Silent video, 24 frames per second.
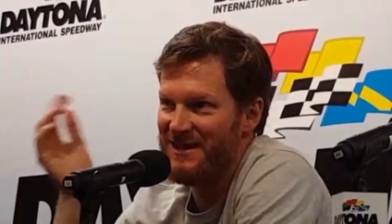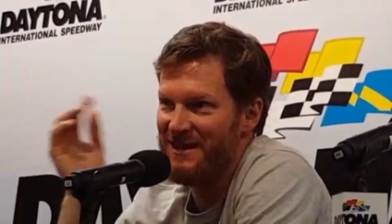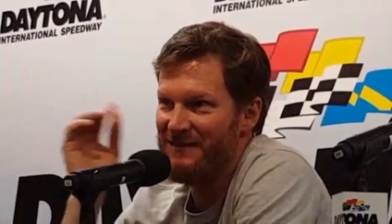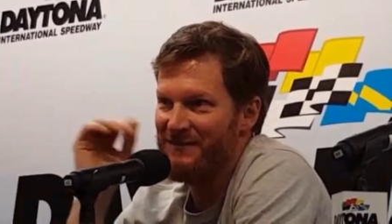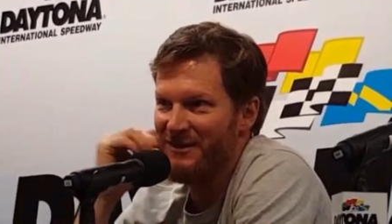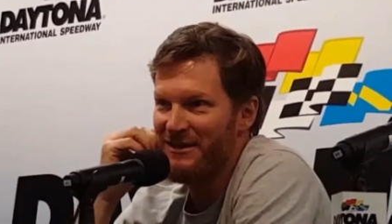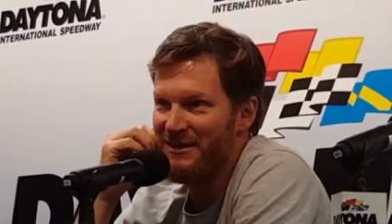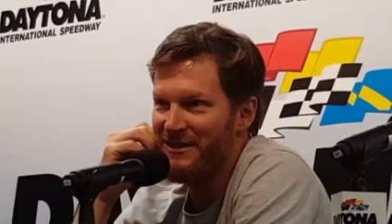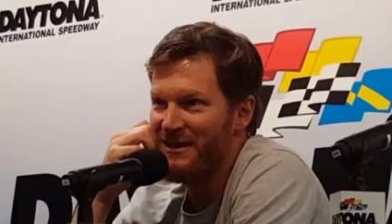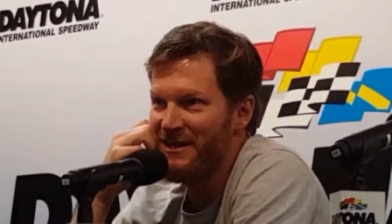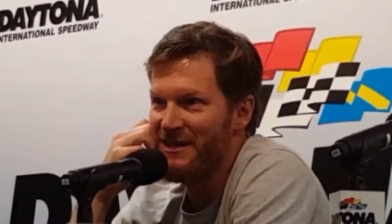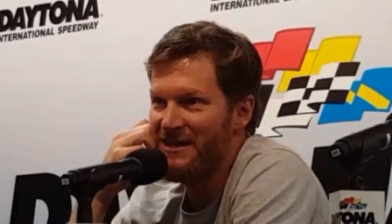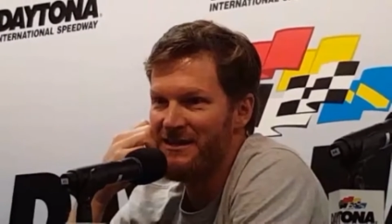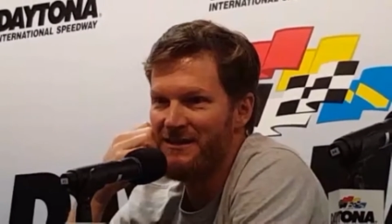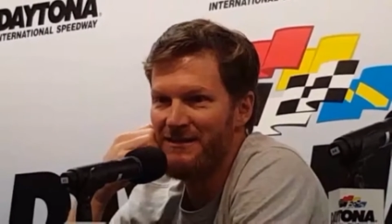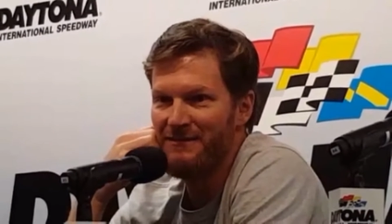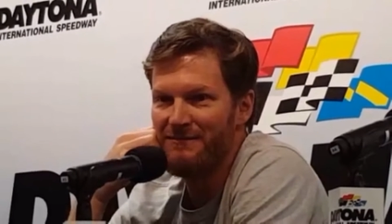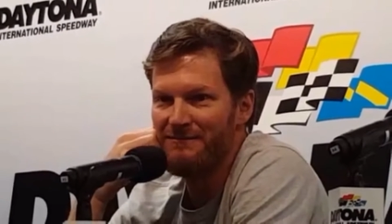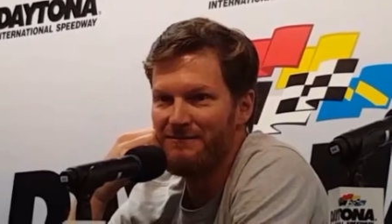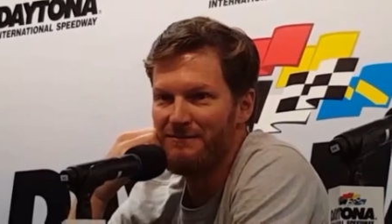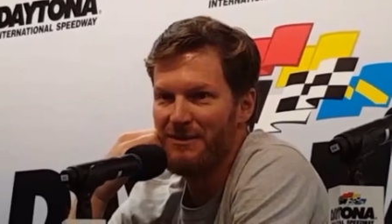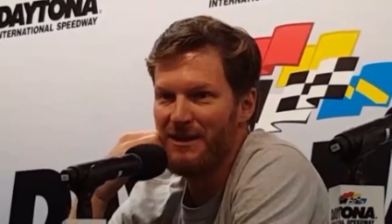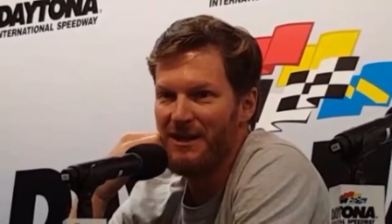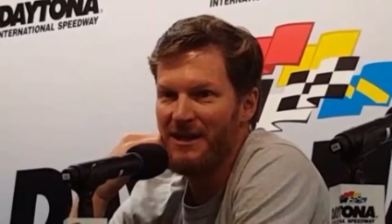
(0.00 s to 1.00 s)
17
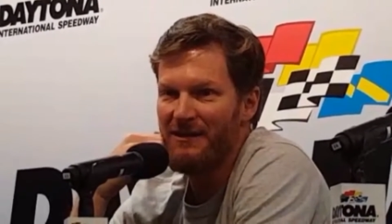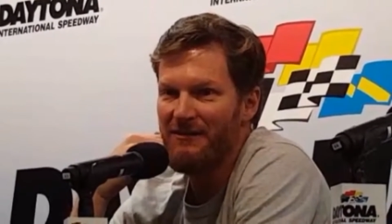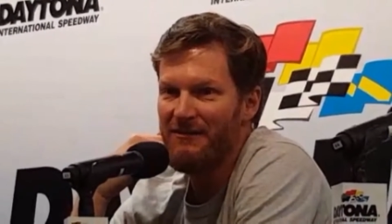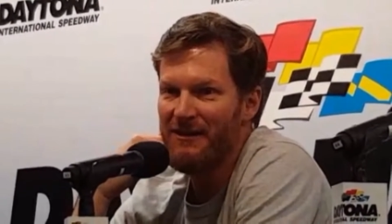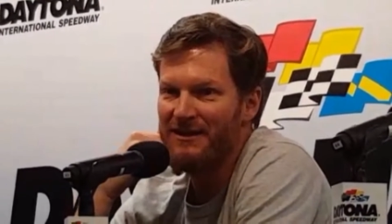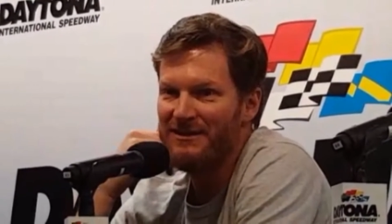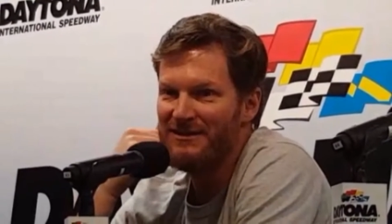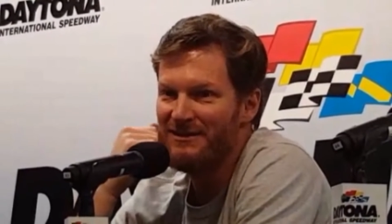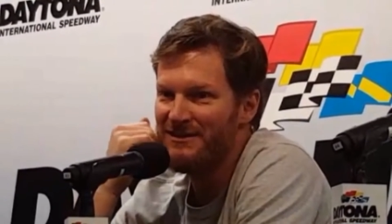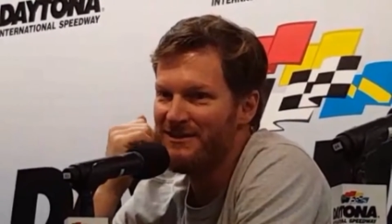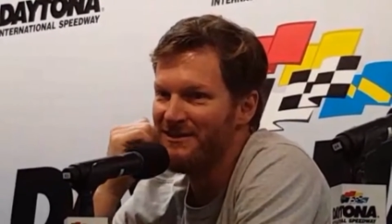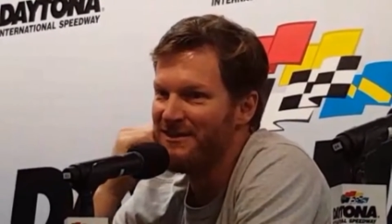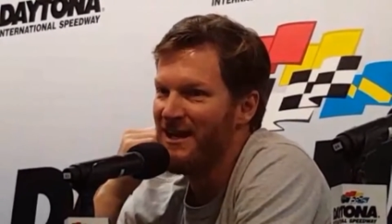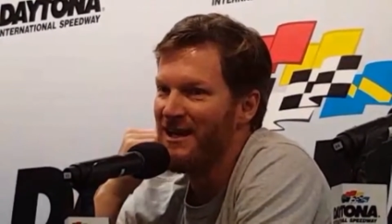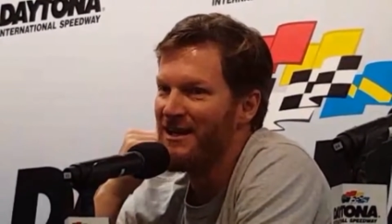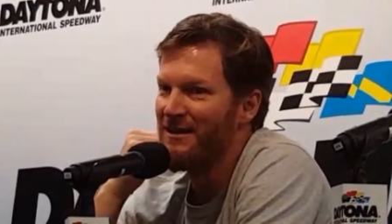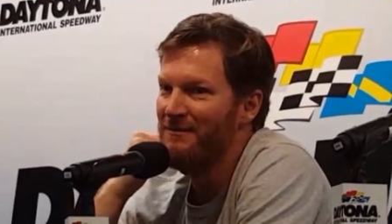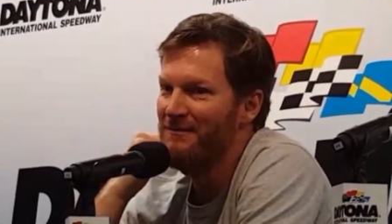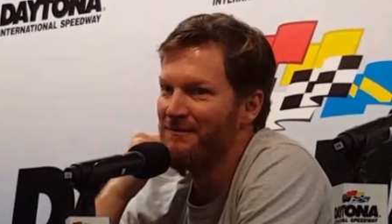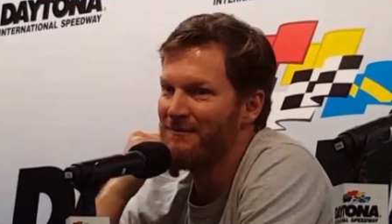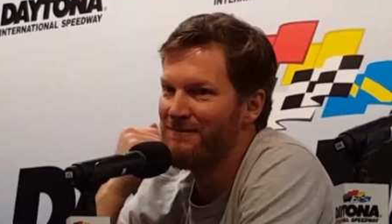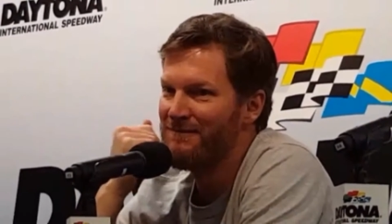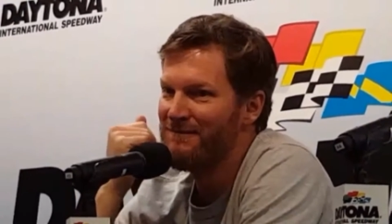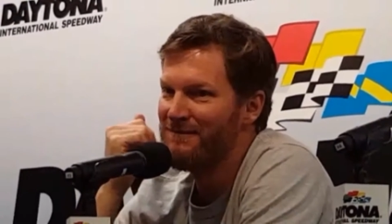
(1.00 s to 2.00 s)
plate races
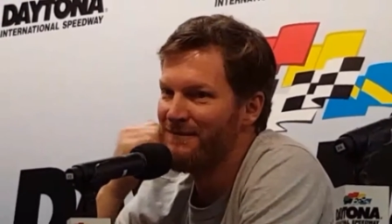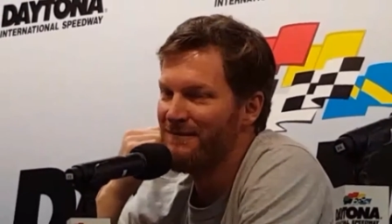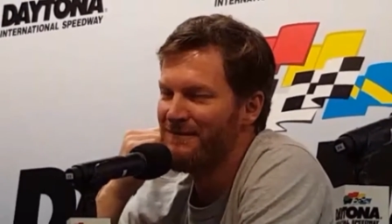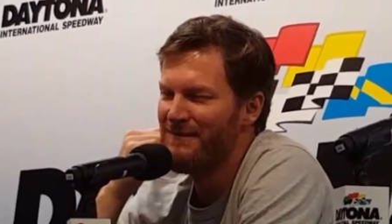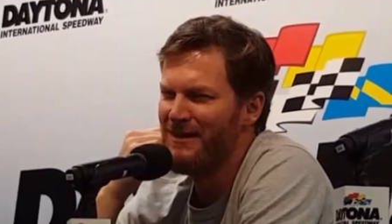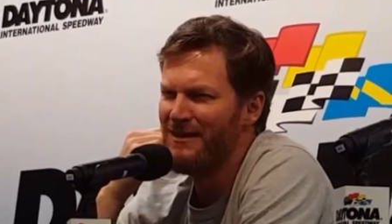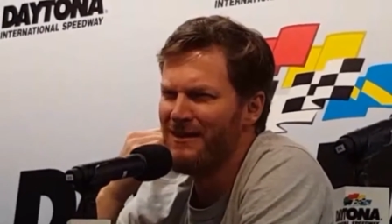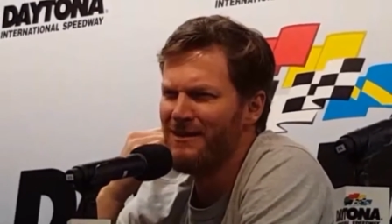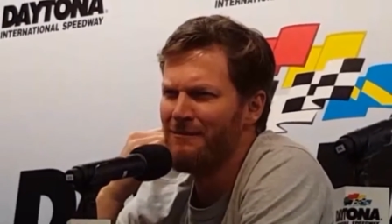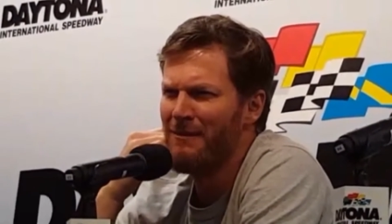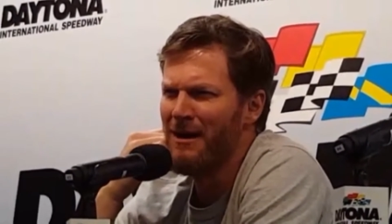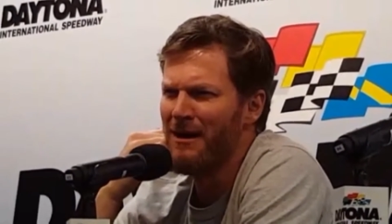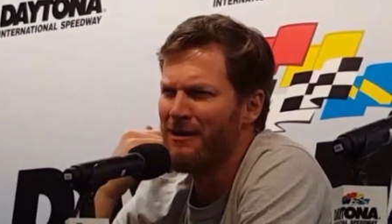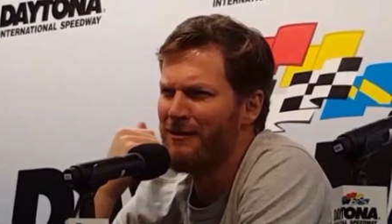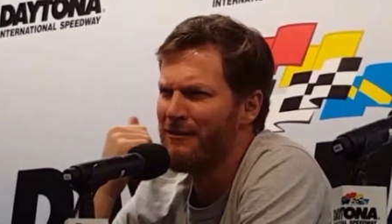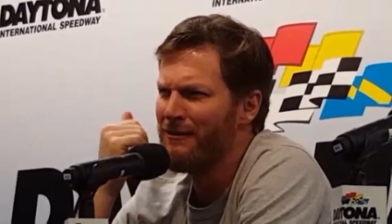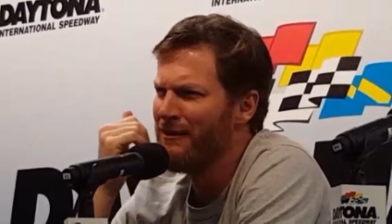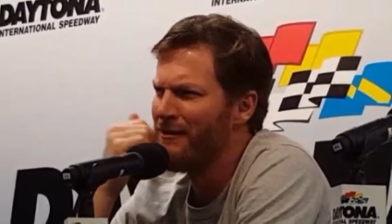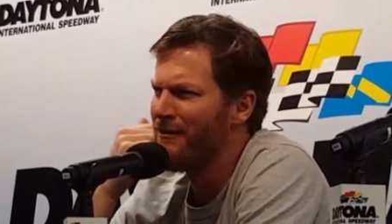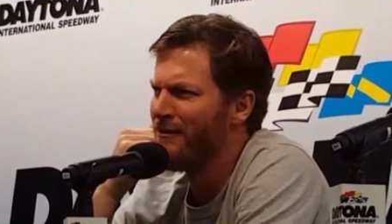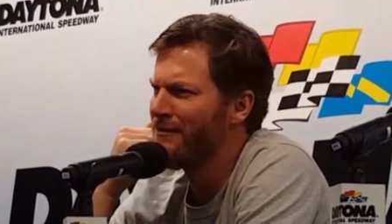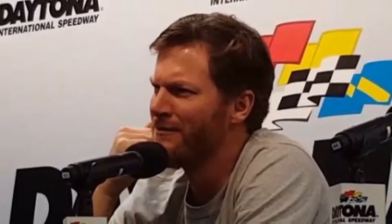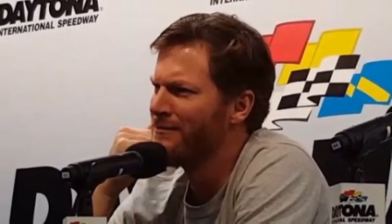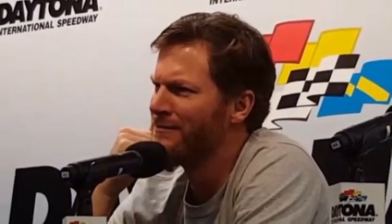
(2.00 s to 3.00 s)
out of my
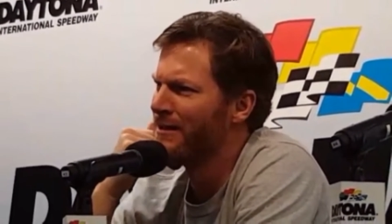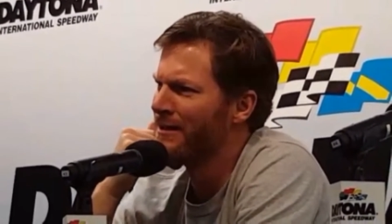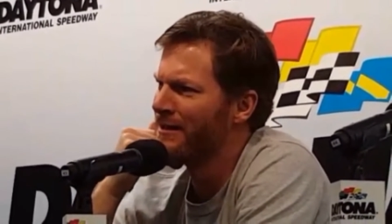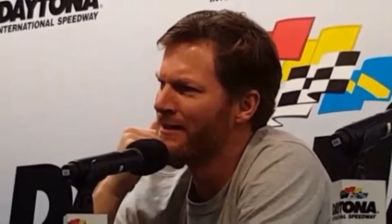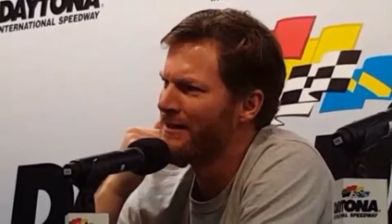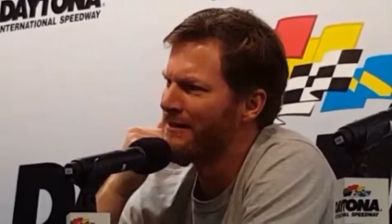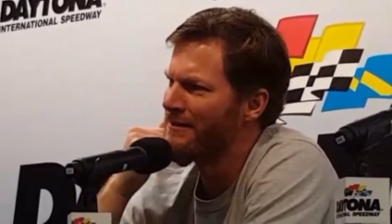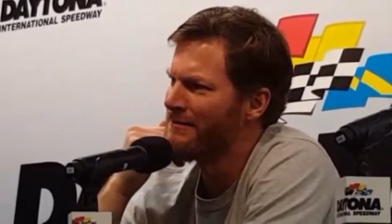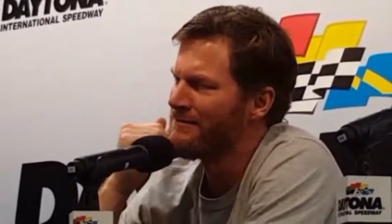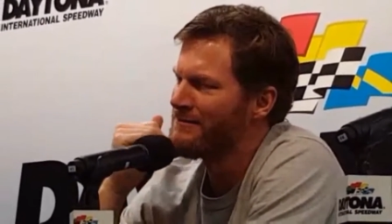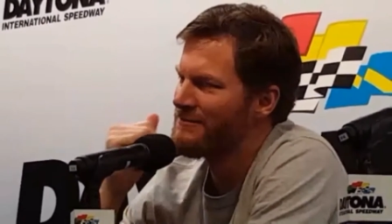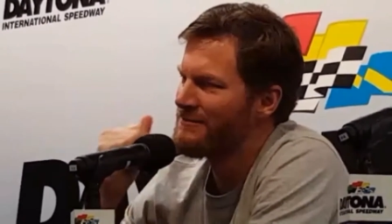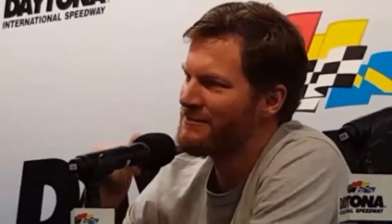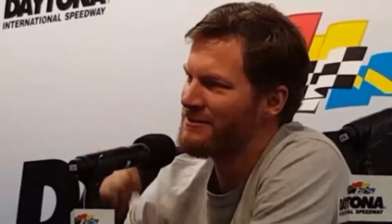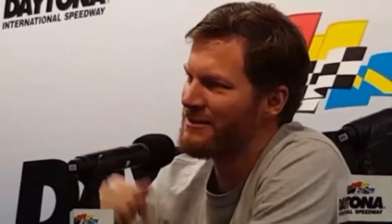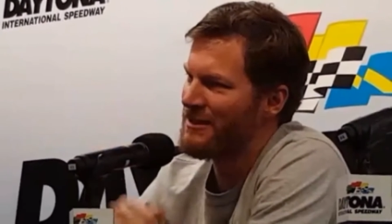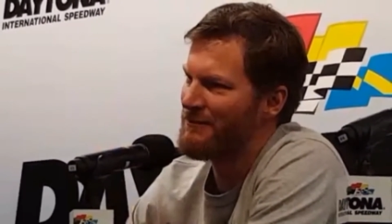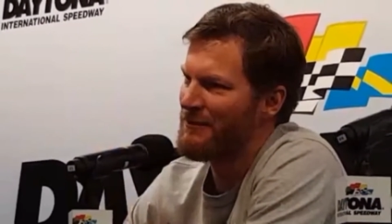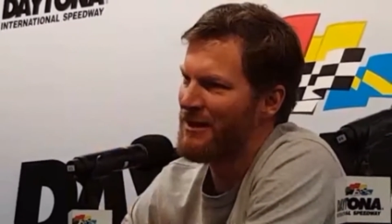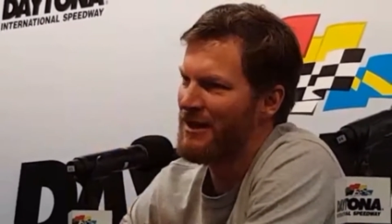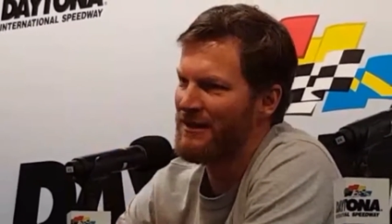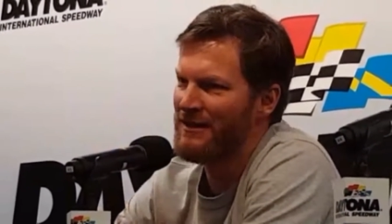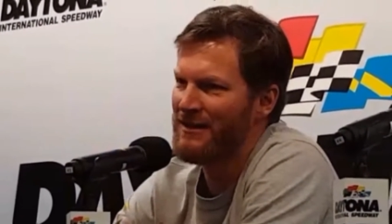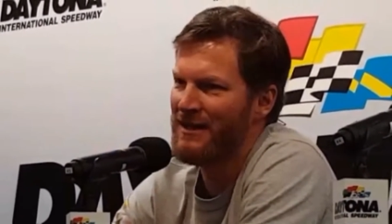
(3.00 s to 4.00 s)
career, I think,
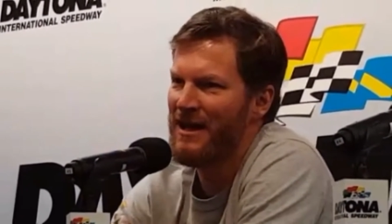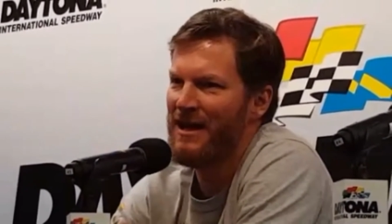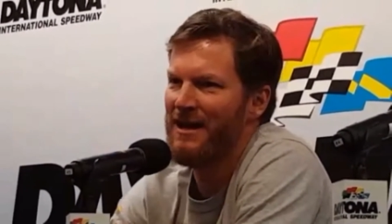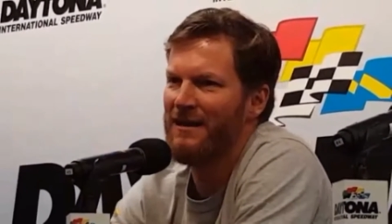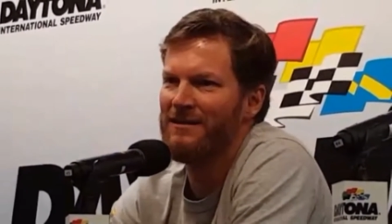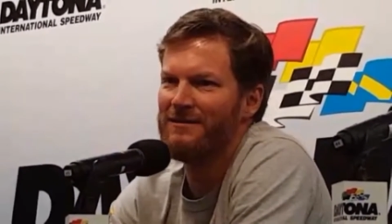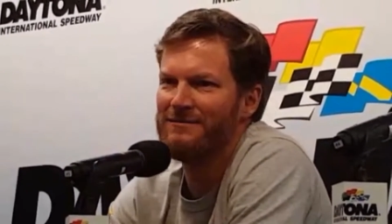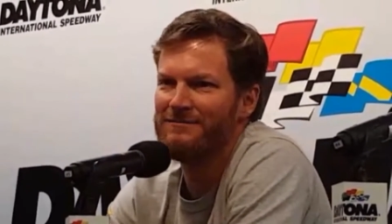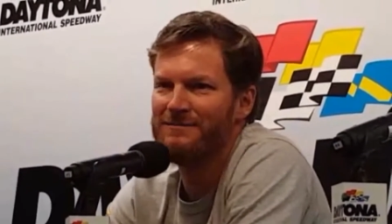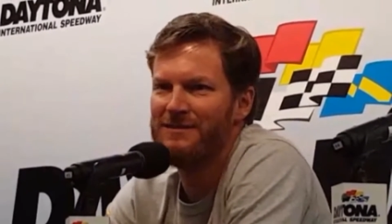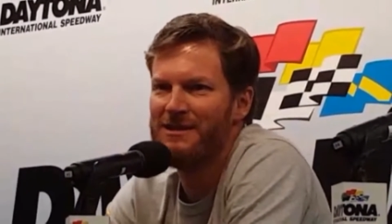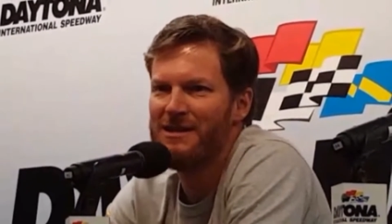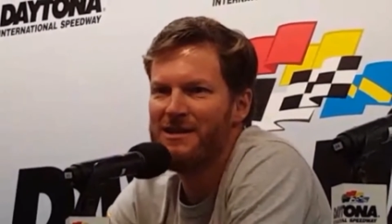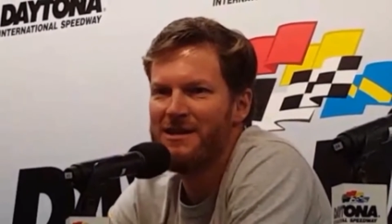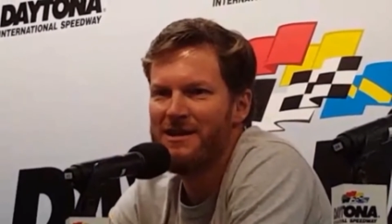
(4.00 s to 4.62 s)
something like that.